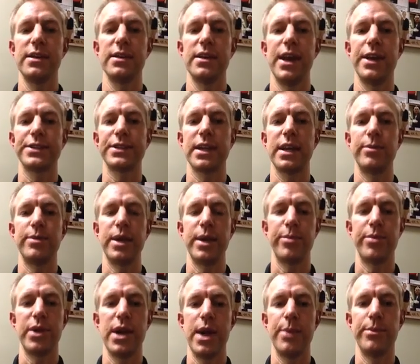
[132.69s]
that's going to be a
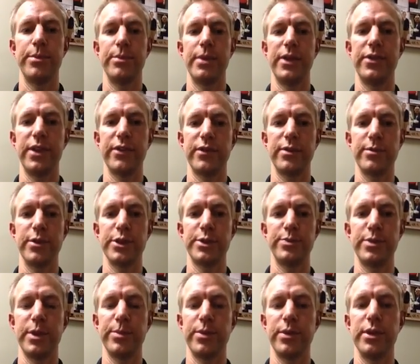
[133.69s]
problem, I think, for most
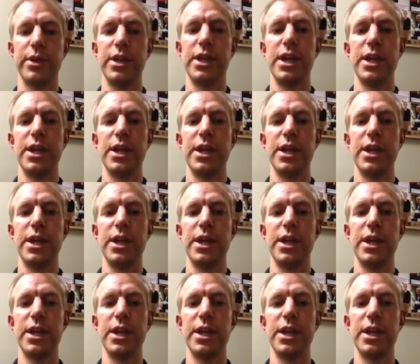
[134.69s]
people.